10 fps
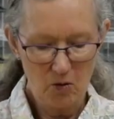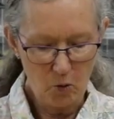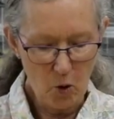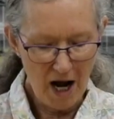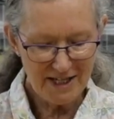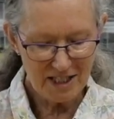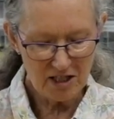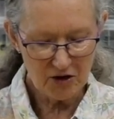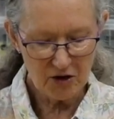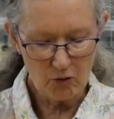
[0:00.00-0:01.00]
Why
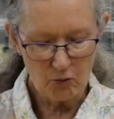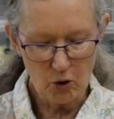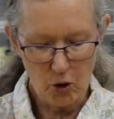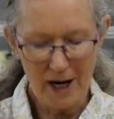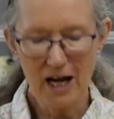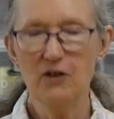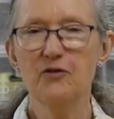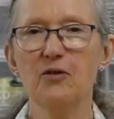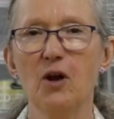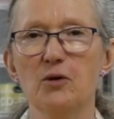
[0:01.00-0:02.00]
didn't the raw egg
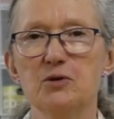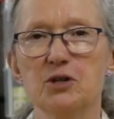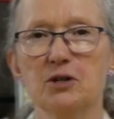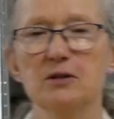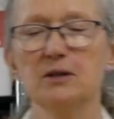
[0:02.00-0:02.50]
float?